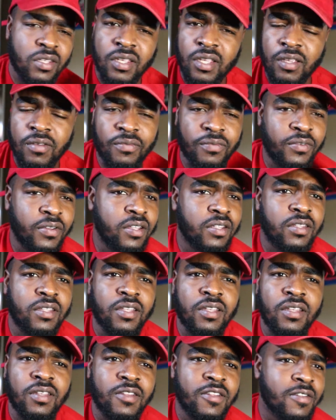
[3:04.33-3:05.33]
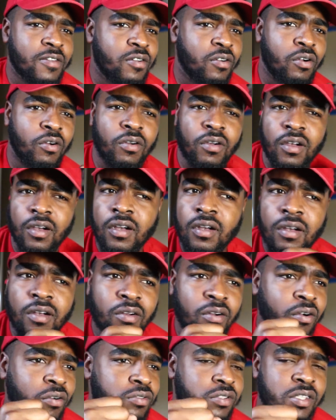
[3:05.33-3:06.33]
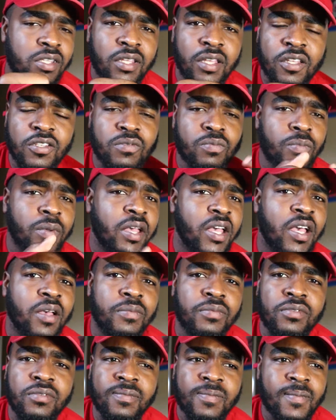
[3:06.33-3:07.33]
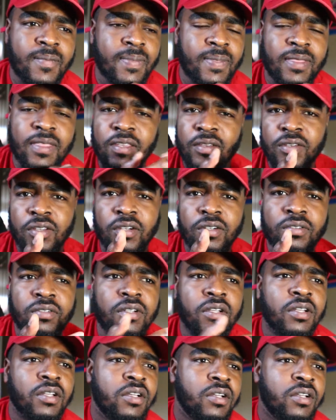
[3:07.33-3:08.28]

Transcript: E fifty, uh, O T S map, you know,